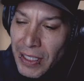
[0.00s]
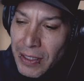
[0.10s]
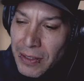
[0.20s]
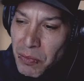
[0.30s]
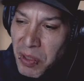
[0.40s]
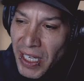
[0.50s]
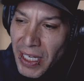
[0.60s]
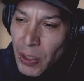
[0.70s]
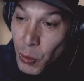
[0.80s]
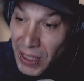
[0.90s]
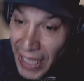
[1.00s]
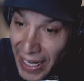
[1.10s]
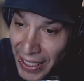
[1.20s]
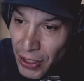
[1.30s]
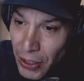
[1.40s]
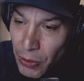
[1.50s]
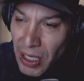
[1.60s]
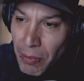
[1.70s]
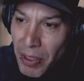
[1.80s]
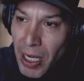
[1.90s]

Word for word: is playing Orlando coming